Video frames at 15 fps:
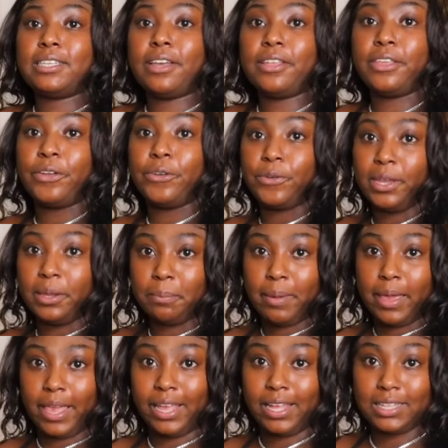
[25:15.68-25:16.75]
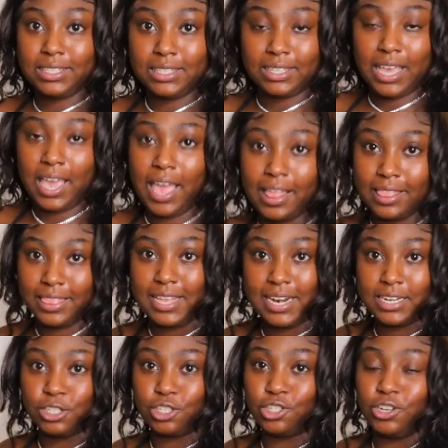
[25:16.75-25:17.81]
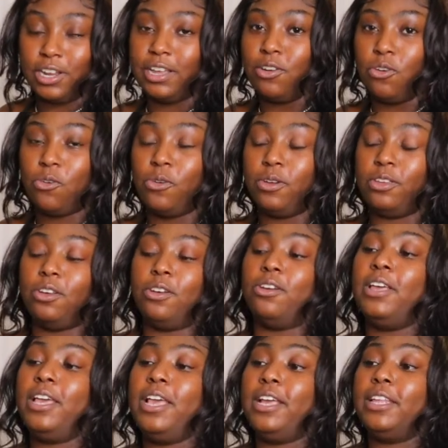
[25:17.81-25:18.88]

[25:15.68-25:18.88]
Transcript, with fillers: are the green pants that I just tried on, y'all.